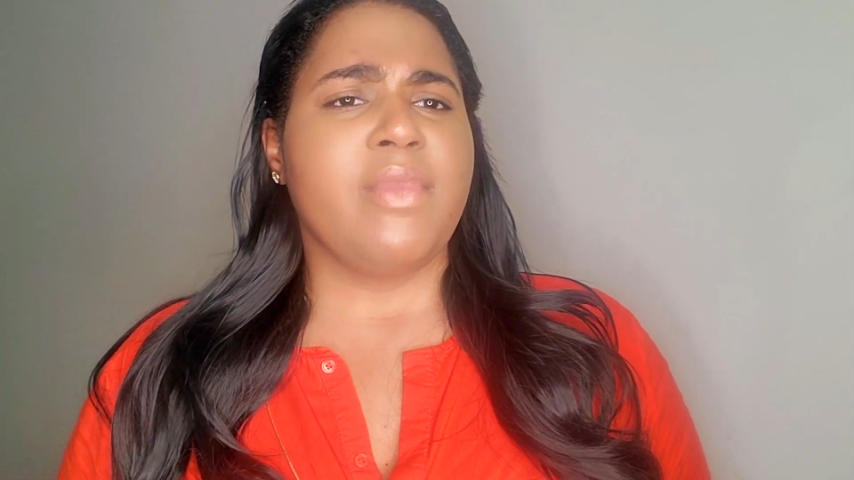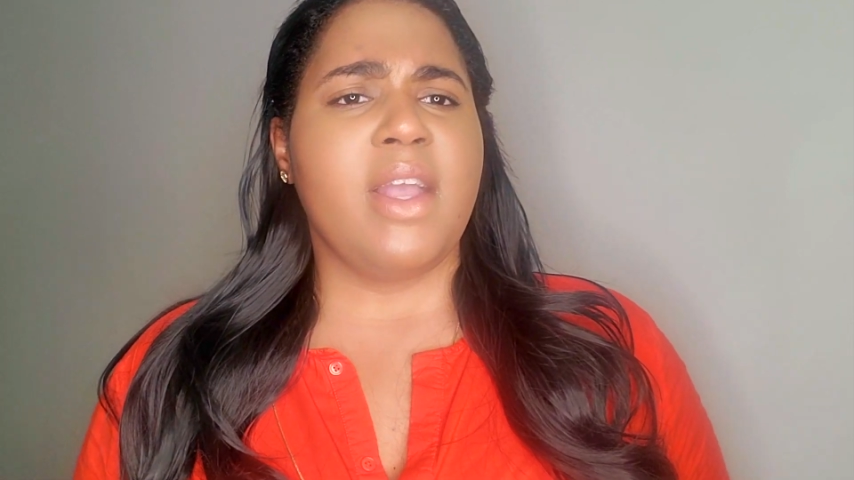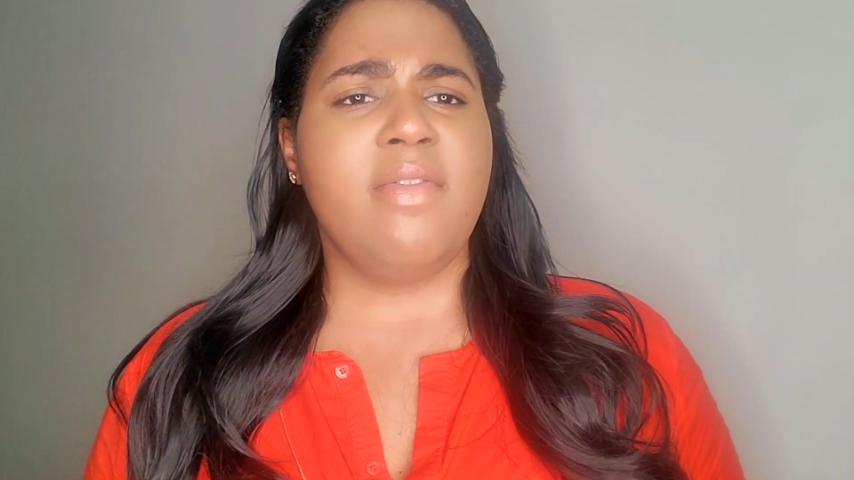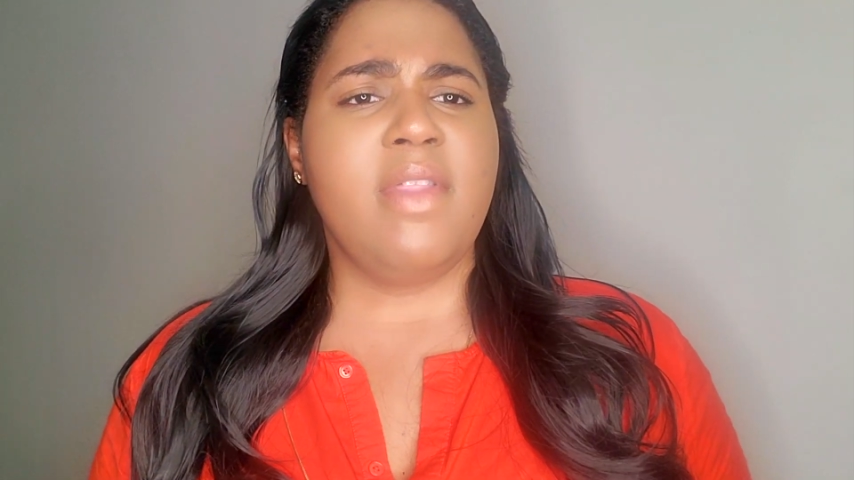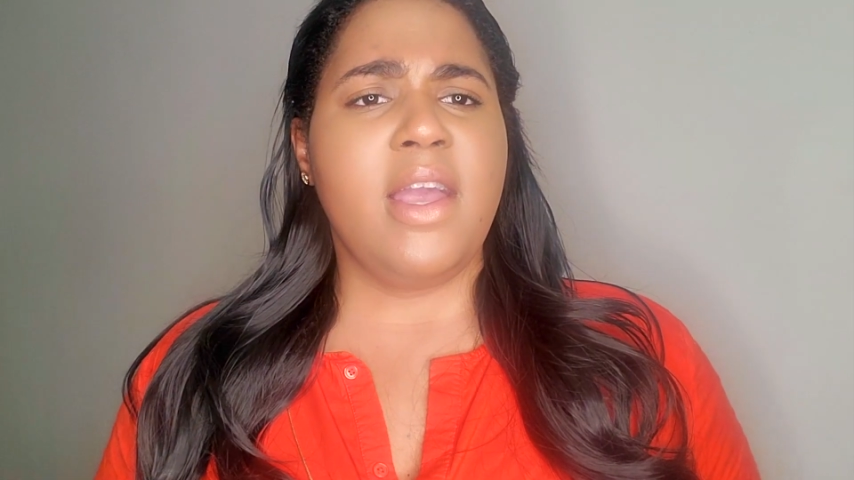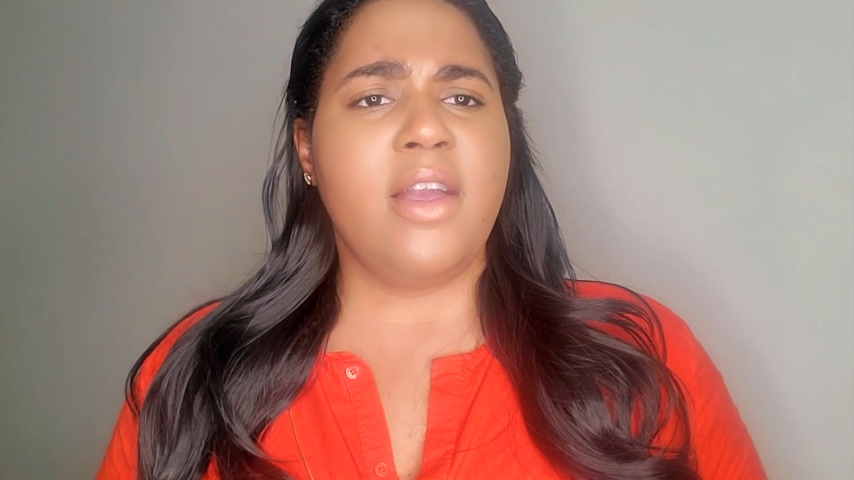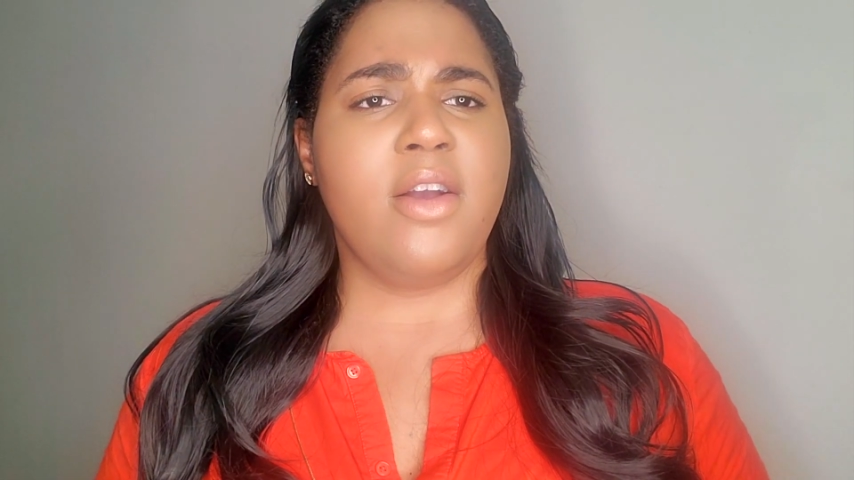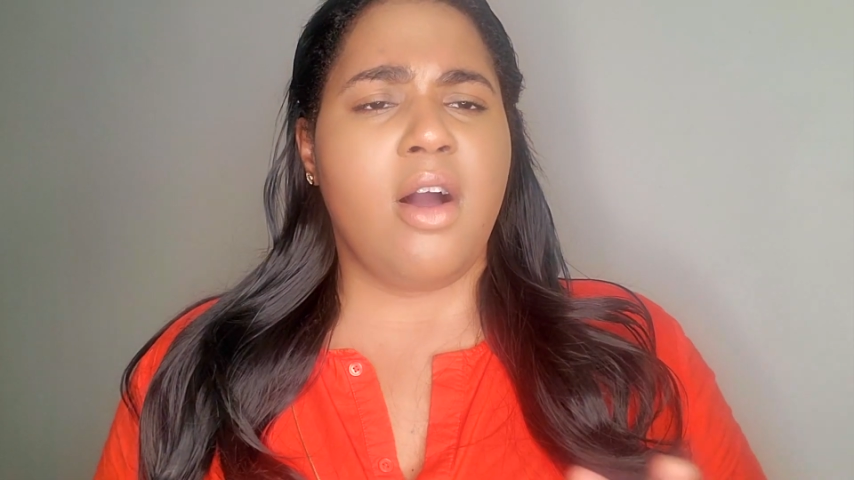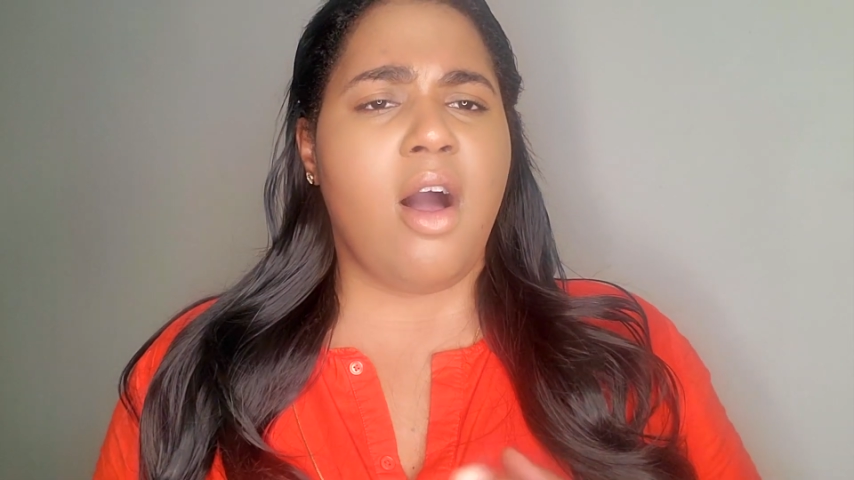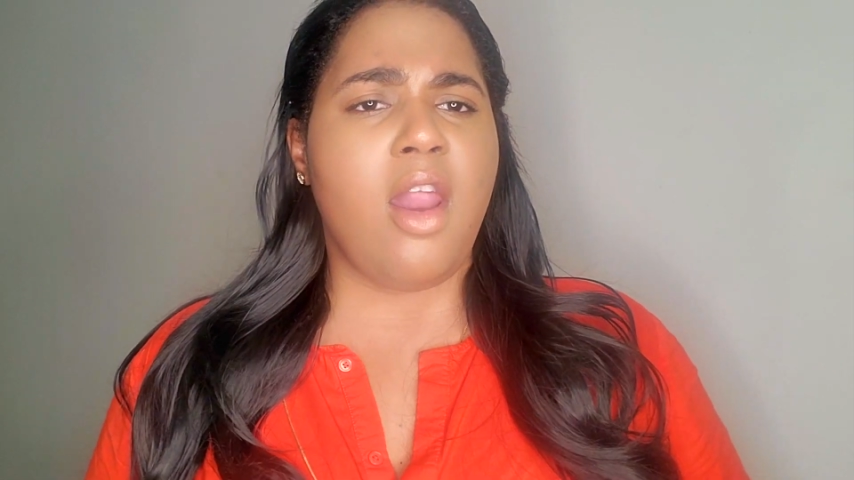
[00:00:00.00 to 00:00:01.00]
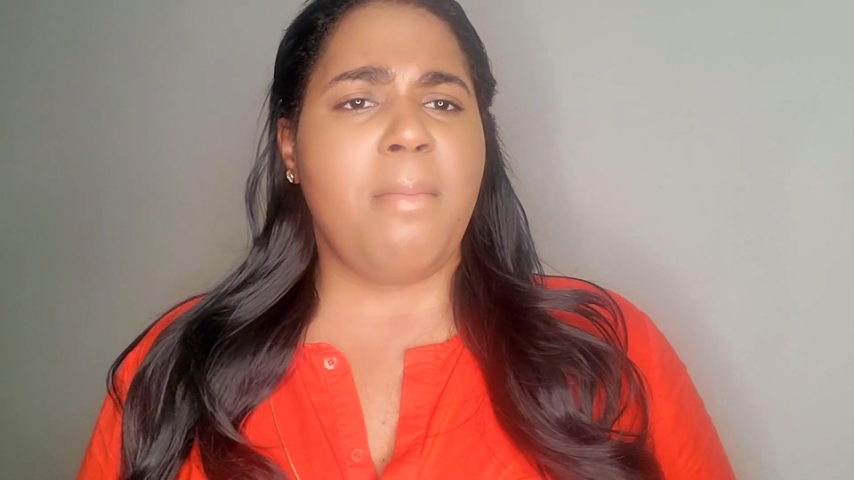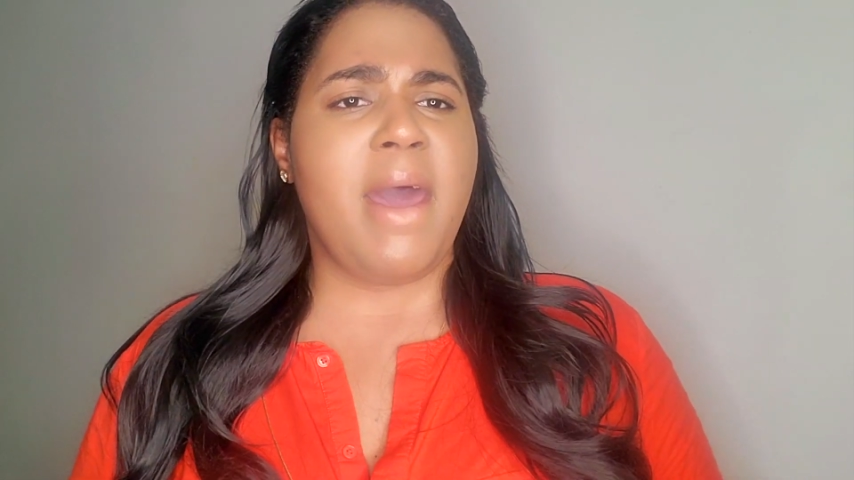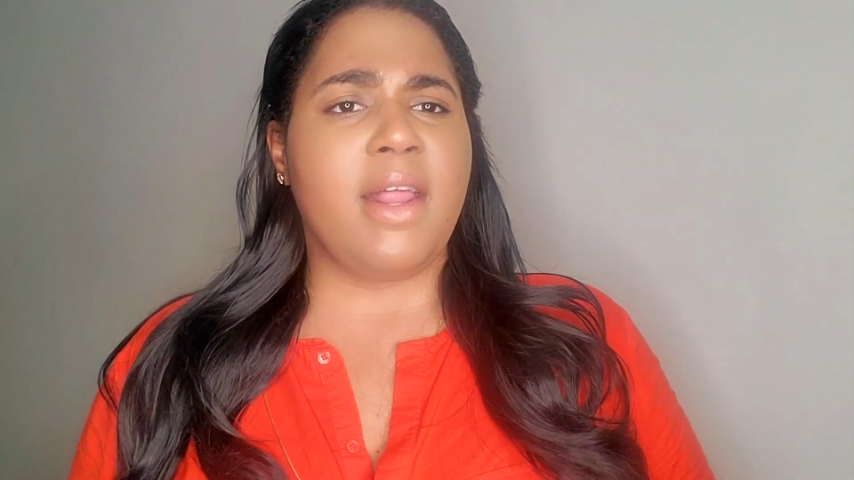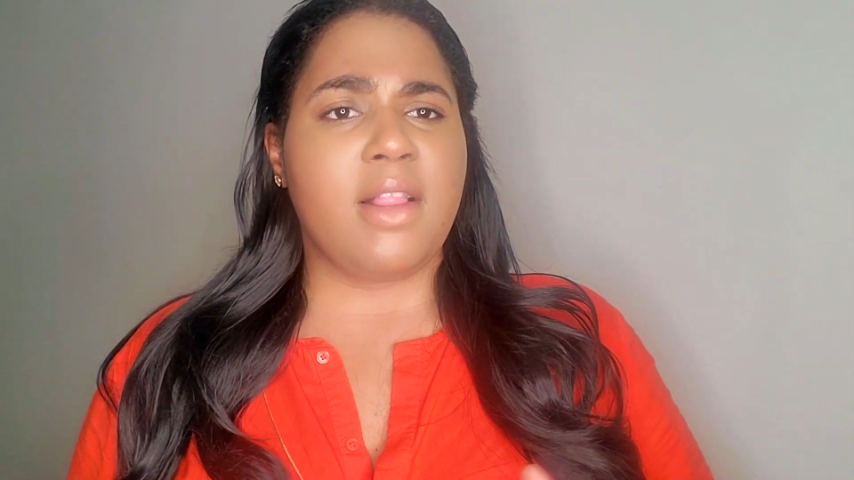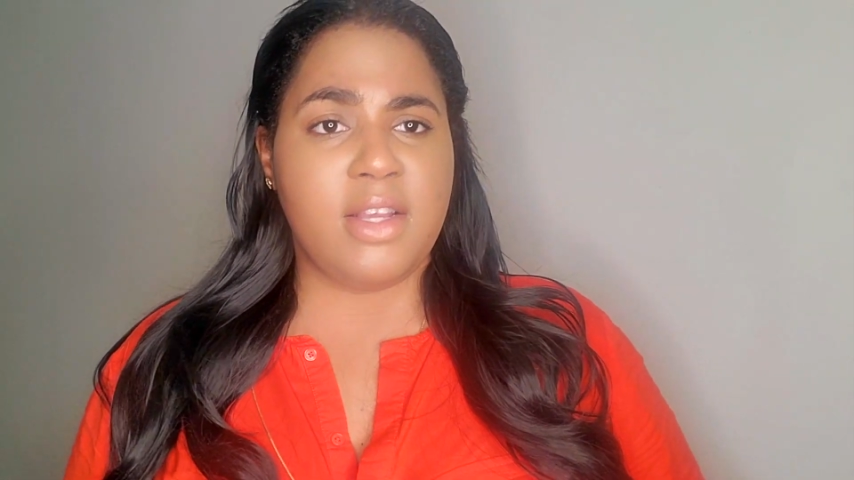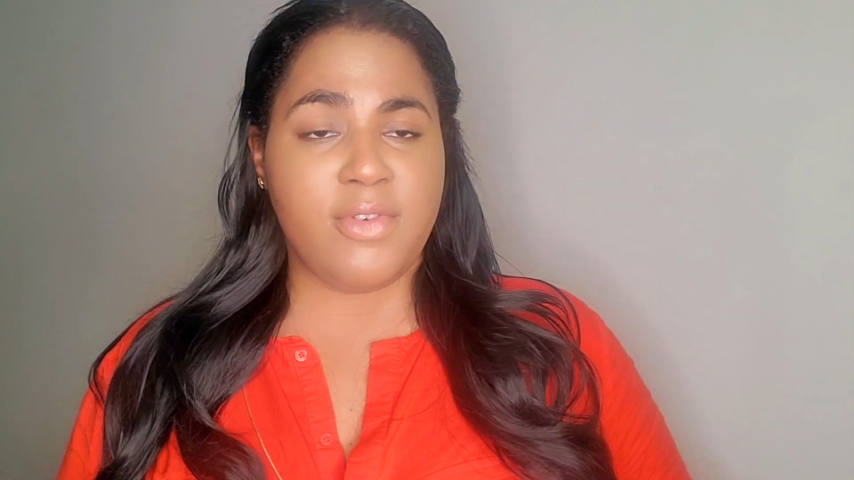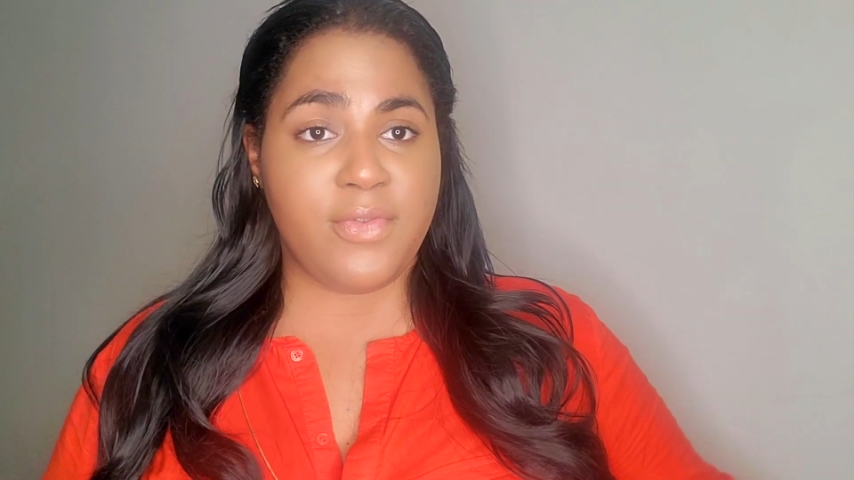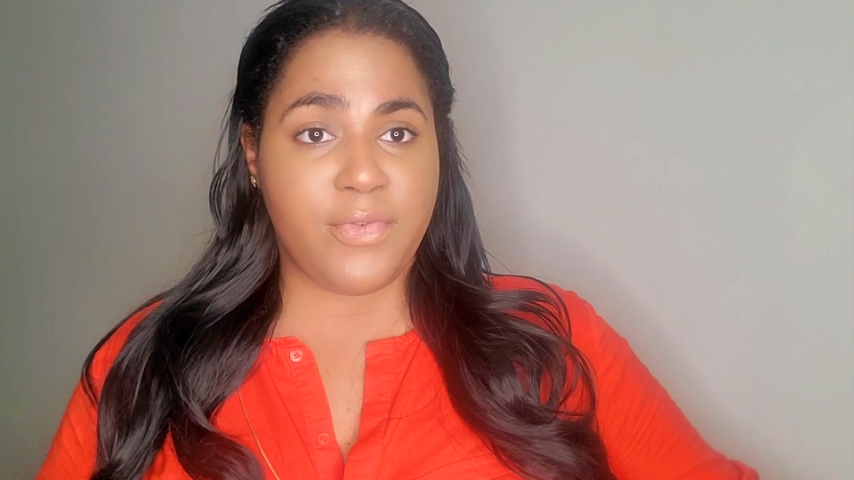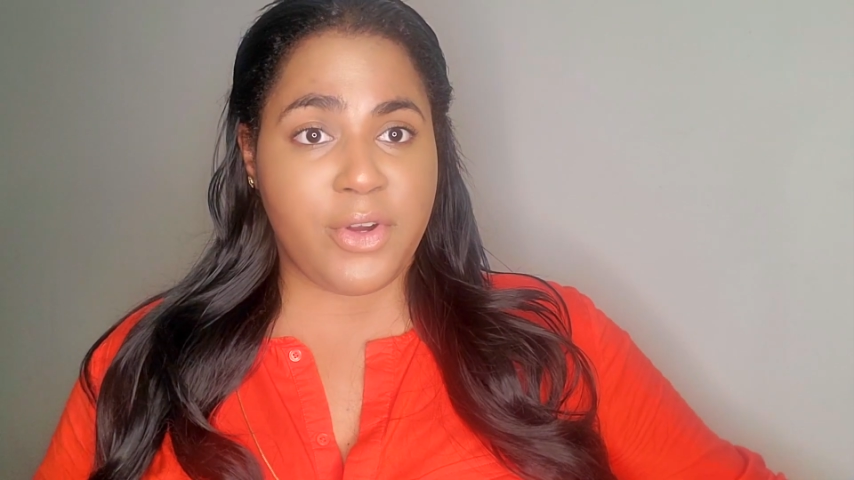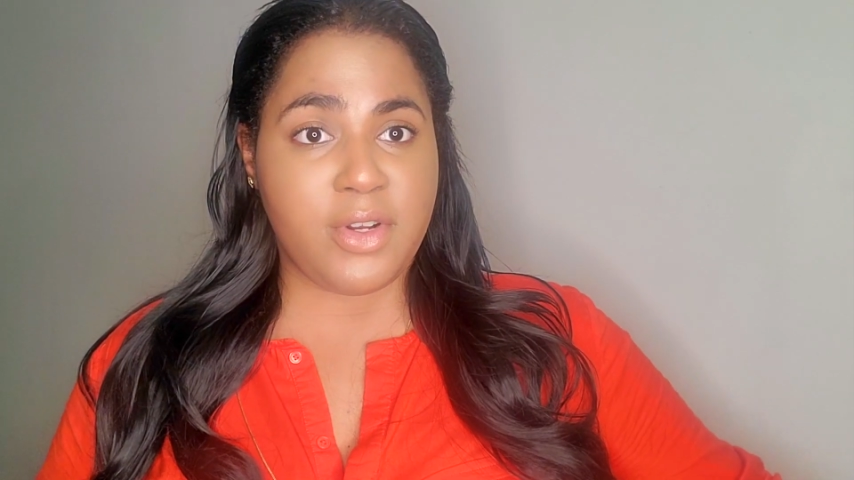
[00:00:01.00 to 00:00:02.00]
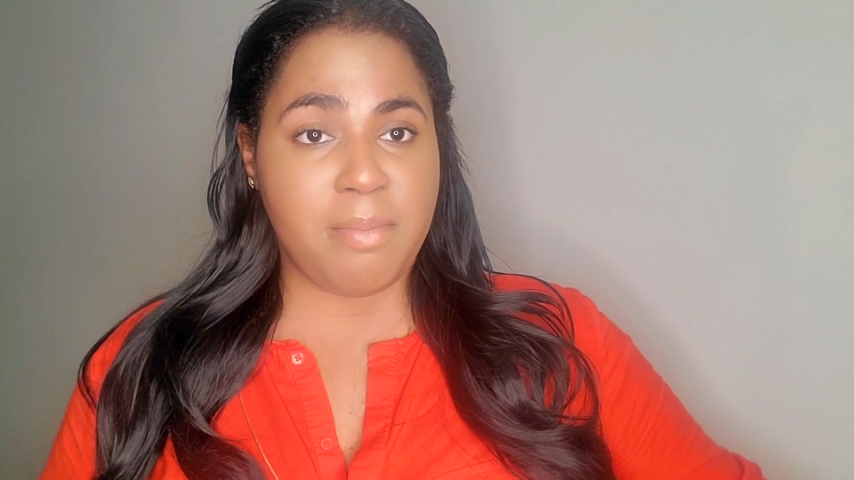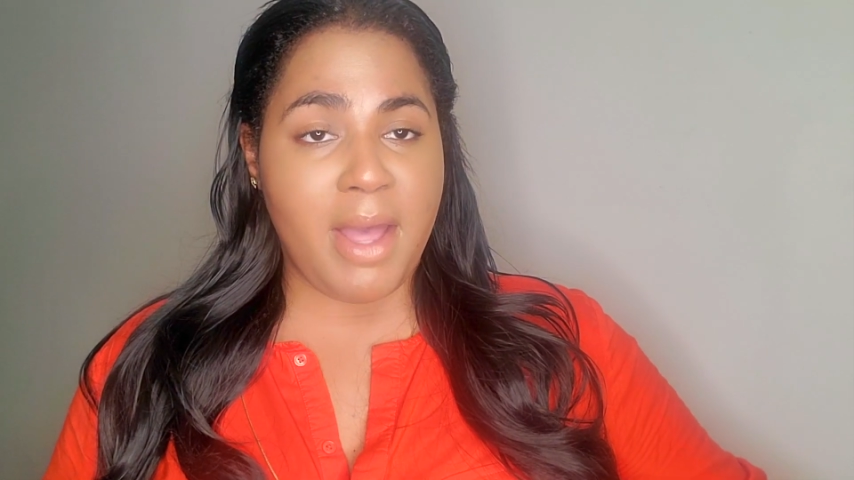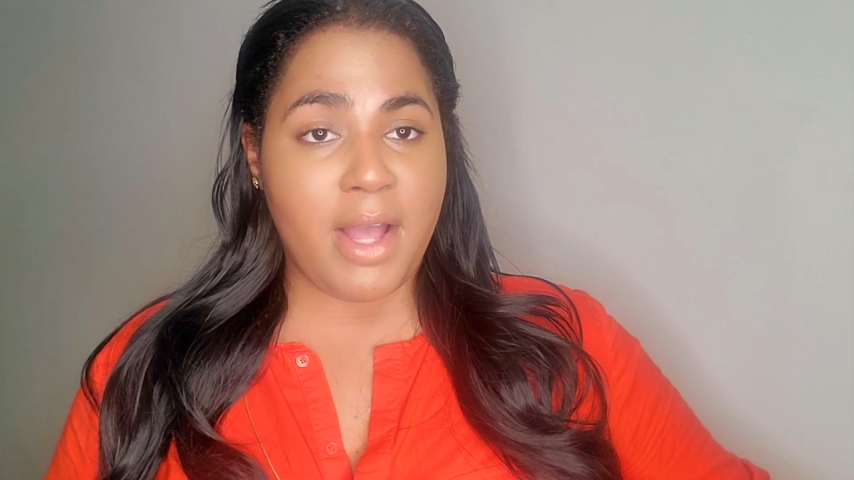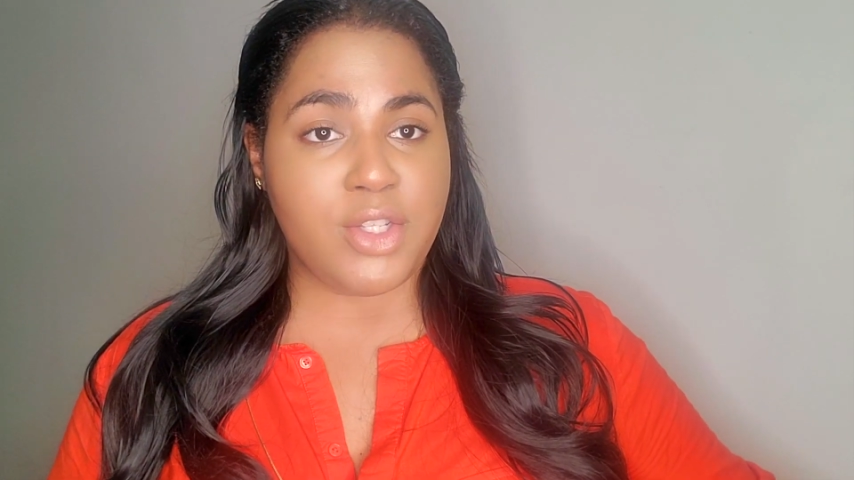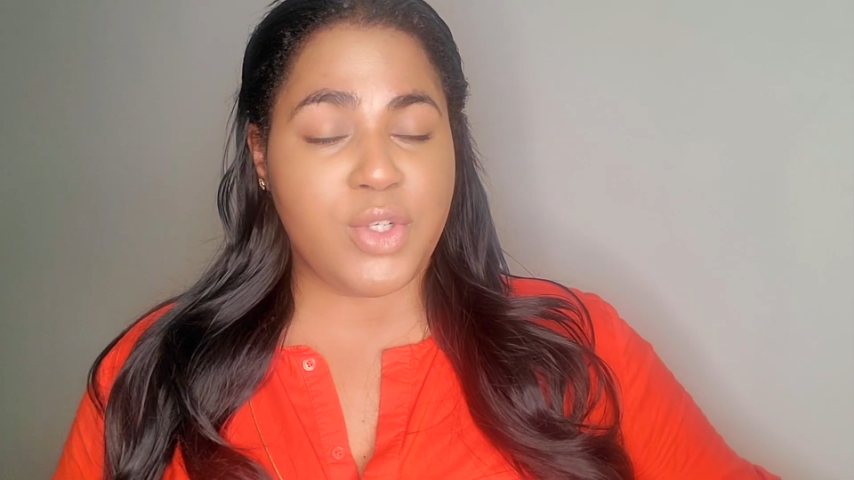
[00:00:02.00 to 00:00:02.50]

And they automatically revert it back